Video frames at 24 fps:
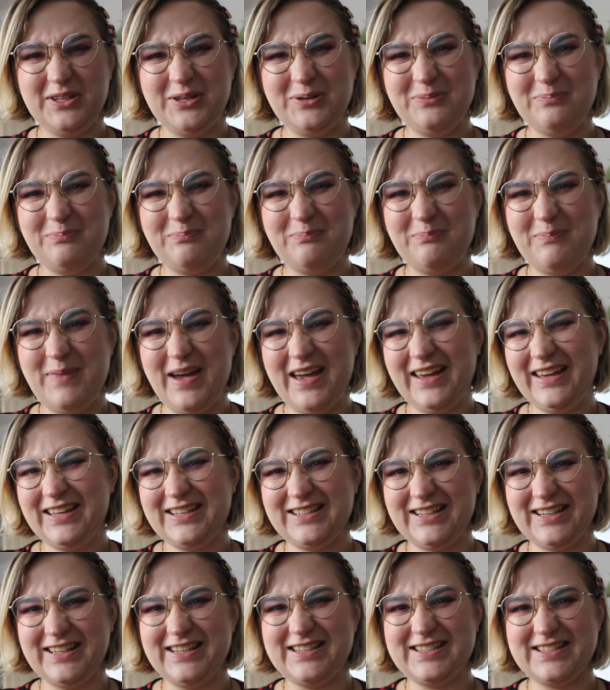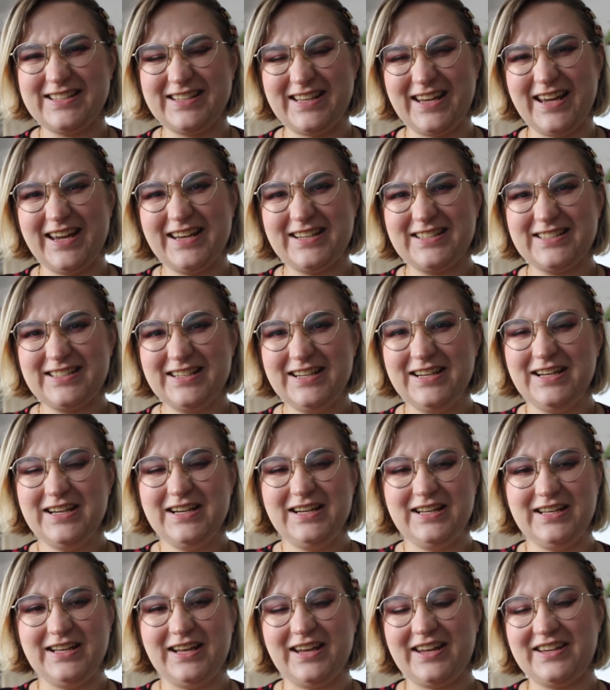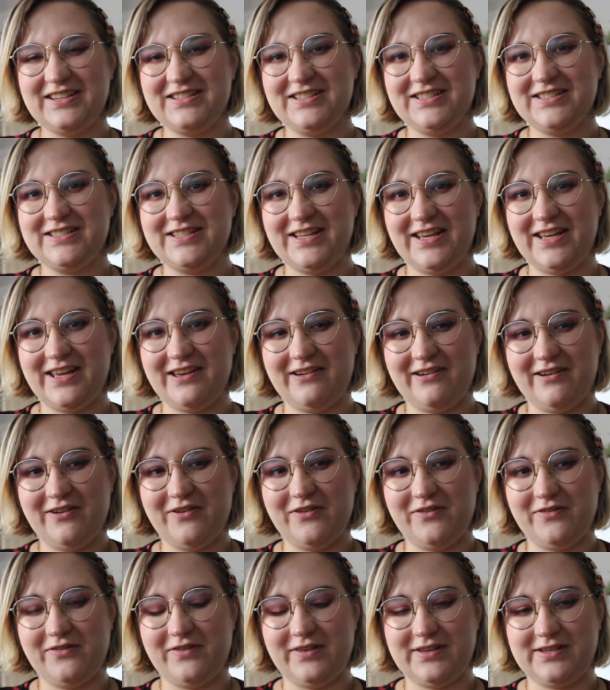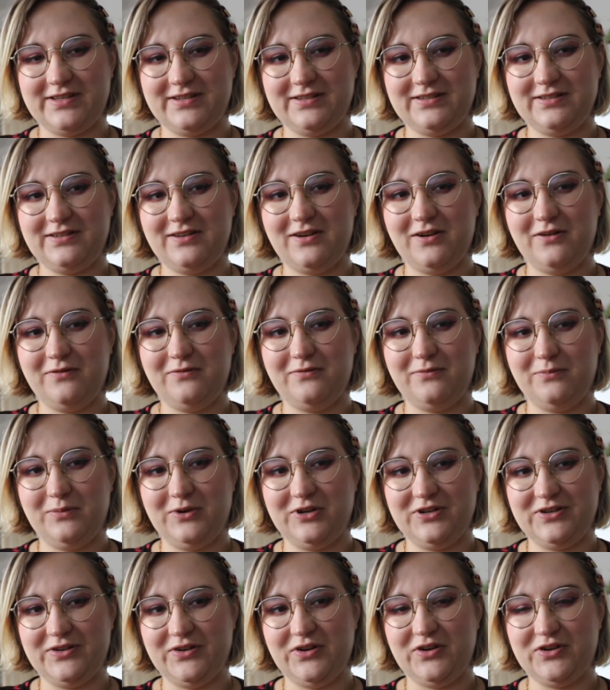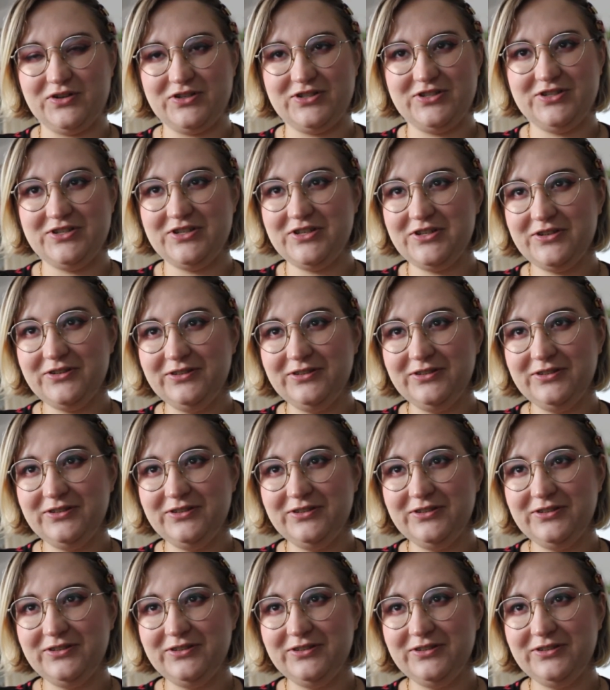you may at least get like an idea out of it, of what not to do.